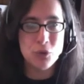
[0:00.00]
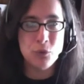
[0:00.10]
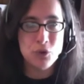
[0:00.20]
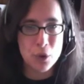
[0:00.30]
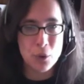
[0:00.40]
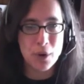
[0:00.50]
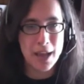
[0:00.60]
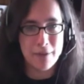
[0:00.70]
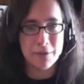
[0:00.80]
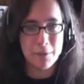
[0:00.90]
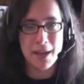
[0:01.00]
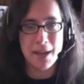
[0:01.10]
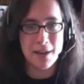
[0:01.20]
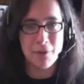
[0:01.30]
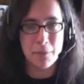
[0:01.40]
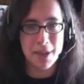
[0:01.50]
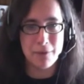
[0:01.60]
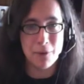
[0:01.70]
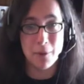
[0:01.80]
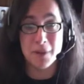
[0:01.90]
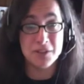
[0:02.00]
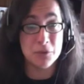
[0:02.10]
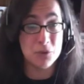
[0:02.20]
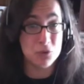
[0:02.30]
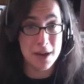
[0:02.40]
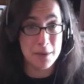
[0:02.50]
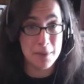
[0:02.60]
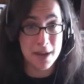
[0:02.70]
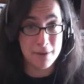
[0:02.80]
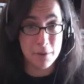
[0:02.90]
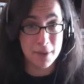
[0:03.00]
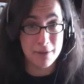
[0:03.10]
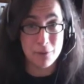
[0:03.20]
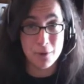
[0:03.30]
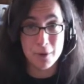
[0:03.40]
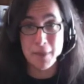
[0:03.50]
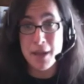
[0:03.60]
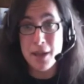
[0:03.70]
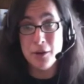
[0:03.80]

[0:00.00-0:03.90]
You don't have to be on every platform, because if you try to be on every platform,